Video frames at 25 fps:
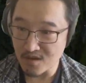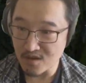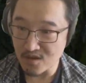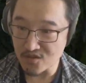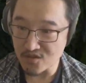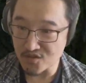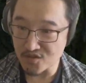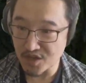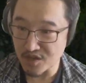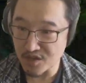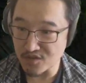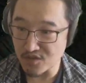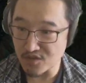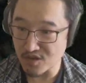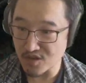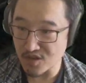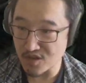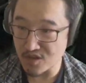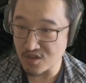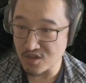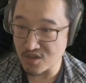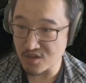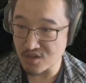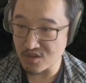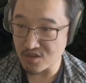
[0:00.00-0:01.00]
Take
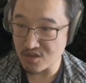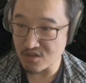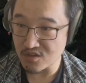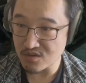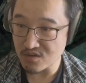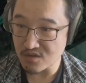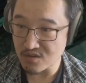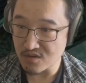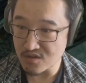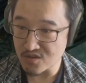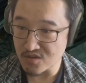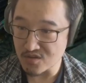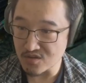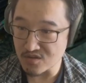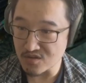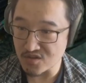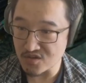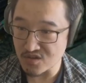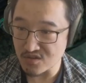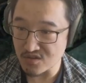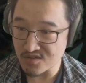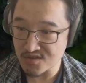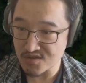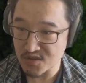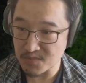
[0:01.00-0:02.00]
the
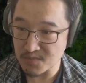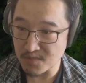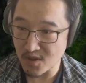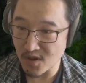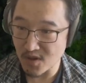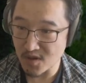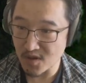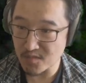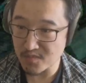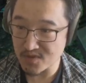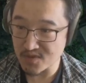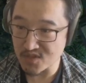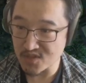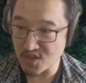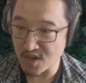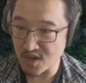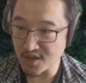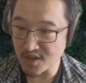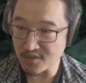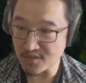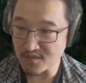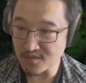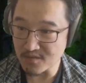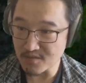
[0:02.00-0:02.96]
zip line beside it.